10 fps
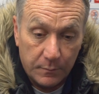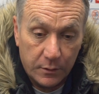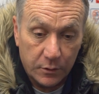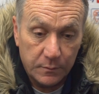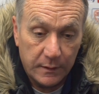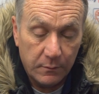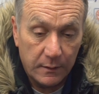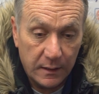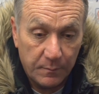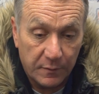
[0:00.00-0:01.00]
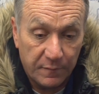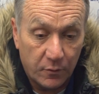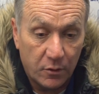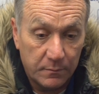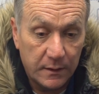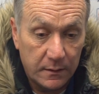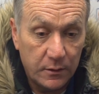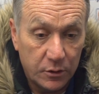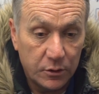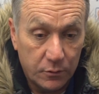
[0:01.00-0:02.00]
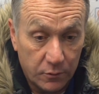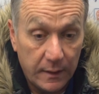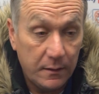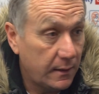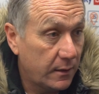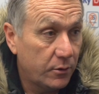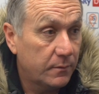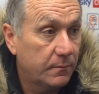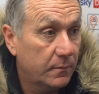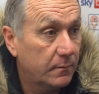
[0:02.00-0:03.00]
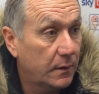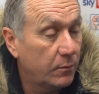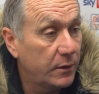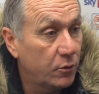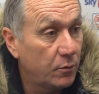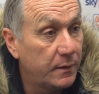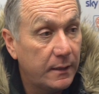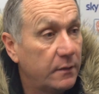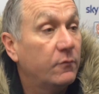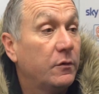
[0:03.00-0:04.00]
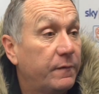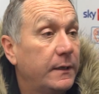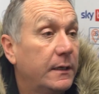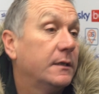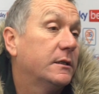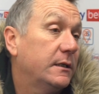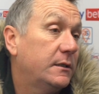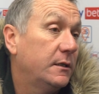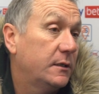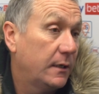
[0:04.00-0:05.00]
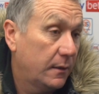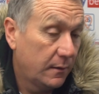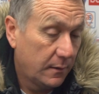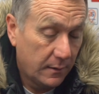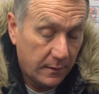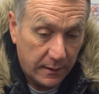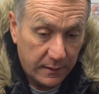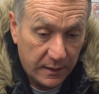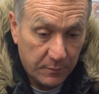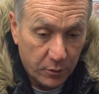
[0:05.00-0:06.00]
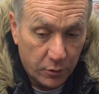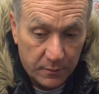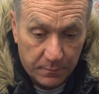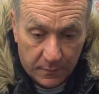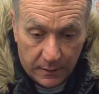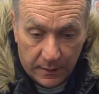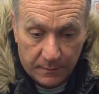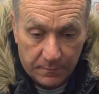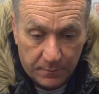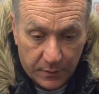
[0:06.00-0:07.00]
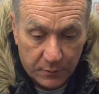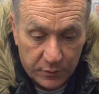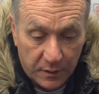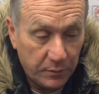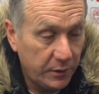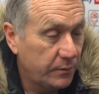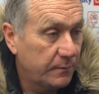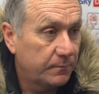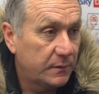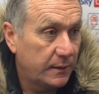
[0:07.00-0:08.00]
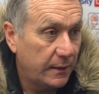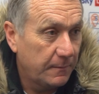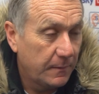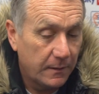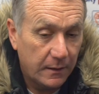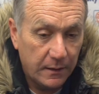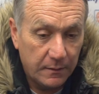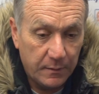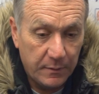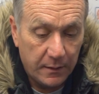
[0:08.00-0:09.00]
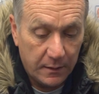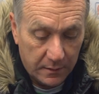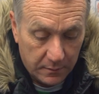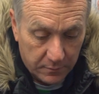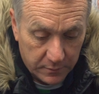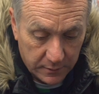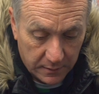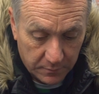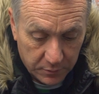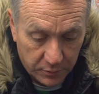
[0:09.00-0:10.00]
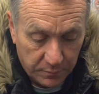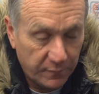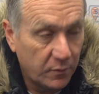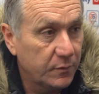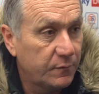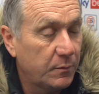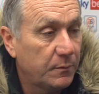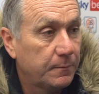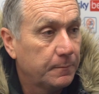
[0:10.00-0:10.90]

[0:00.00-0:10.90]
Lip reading: Because when they go in and they perform, then you just go, right, carry on. A wee go, but then you go to find the consistency and keep going. But I was really pleased with him today. It was a good performance from him.